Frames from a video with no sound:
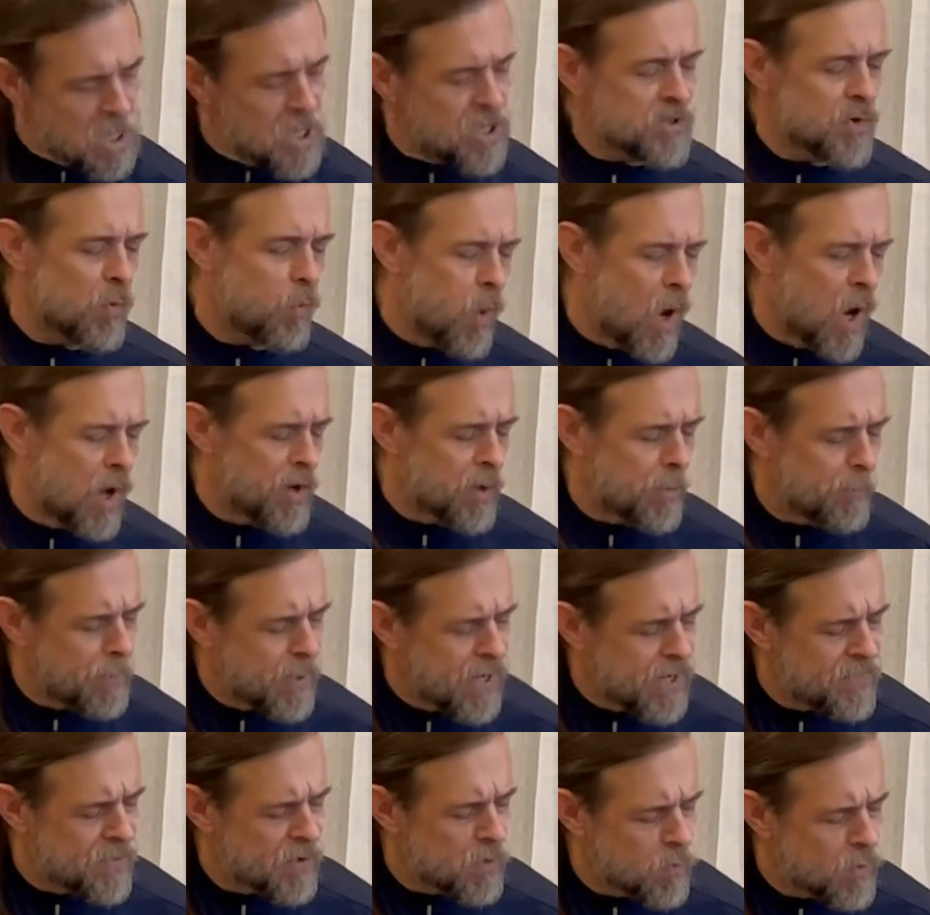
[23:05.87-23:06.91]
Don't wanna
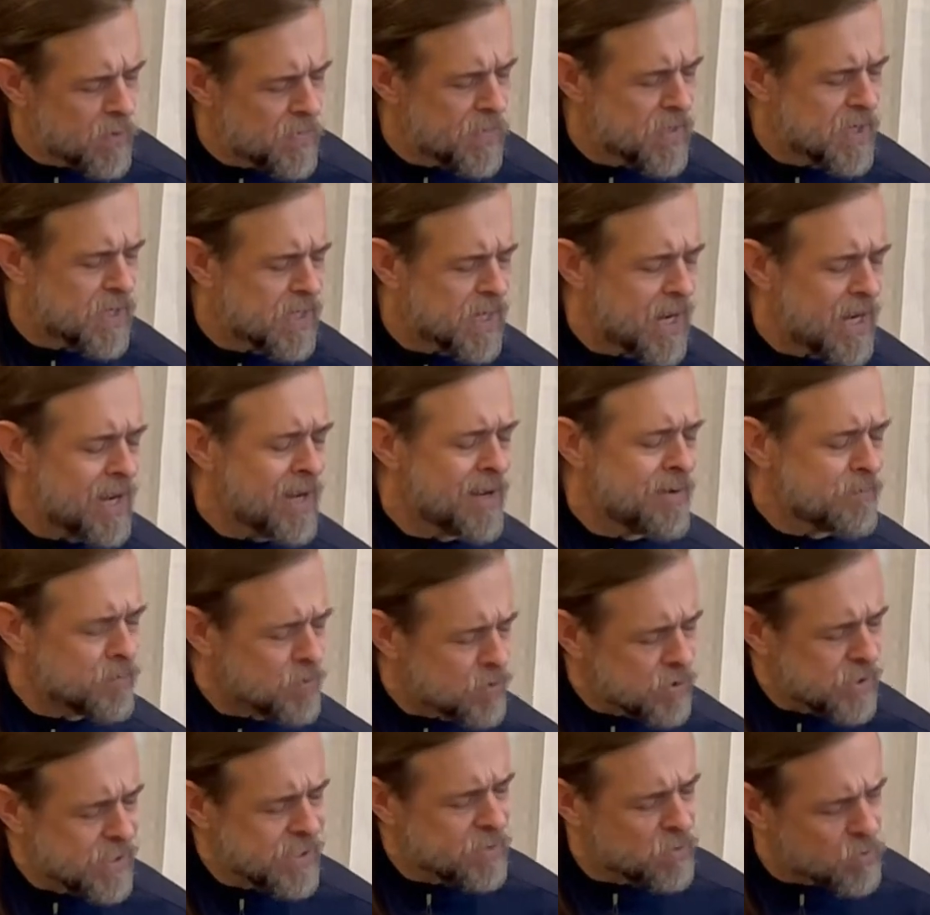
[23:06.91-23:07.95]
be there when the
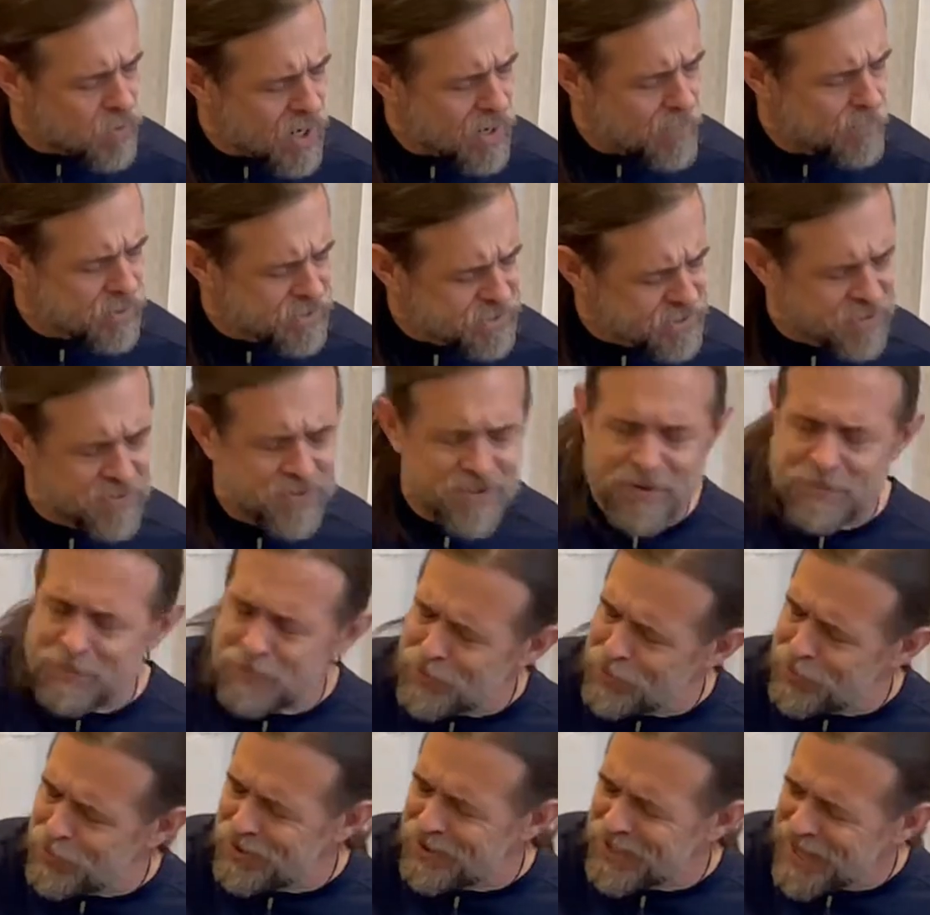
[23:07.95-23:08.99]
concrete crumbles and the
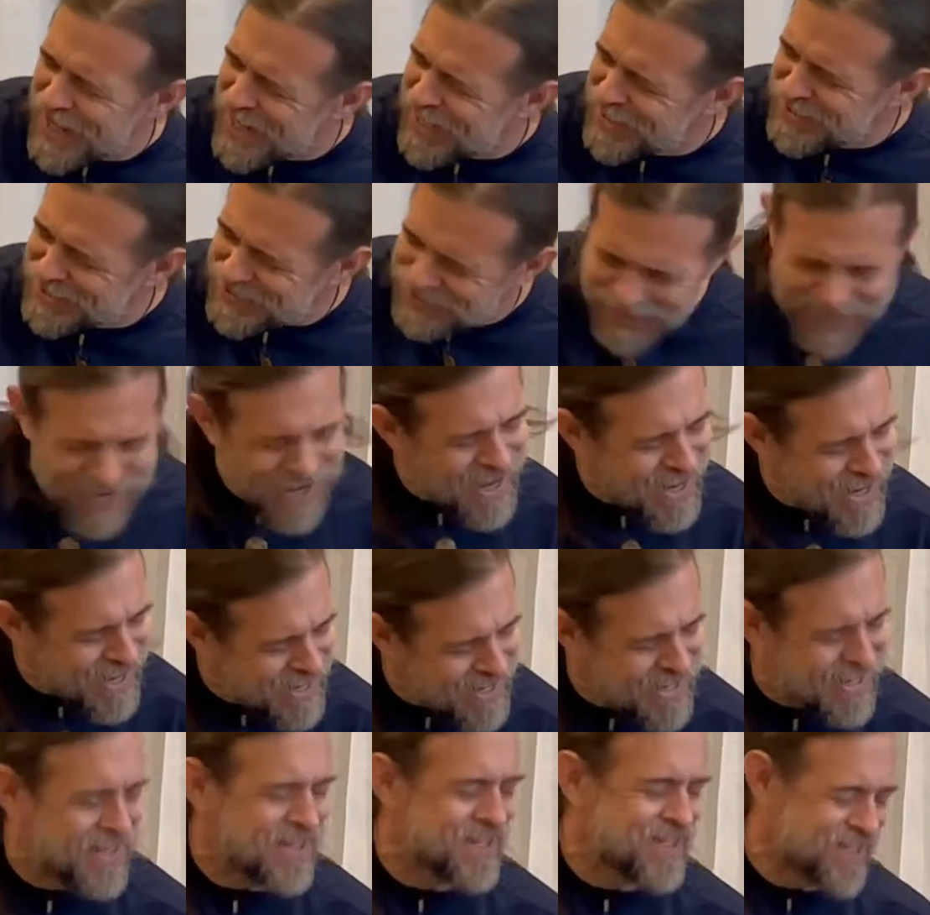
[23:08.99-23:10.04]
moonlight
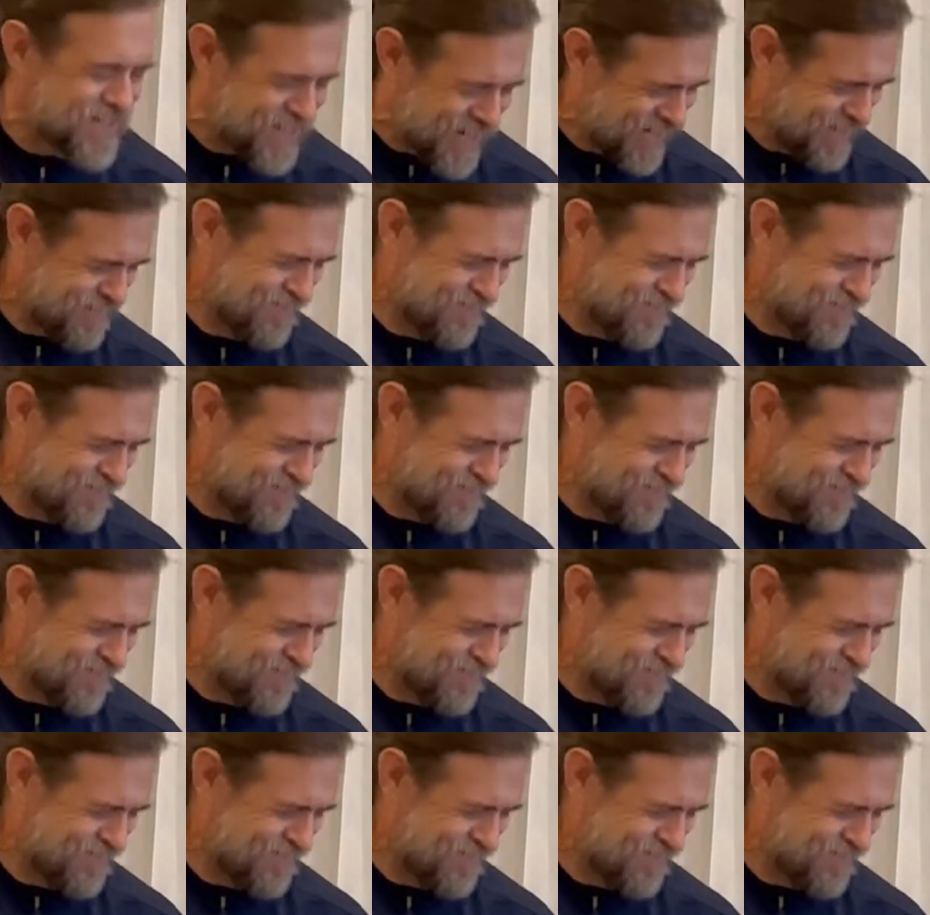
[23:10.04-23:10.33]
shines.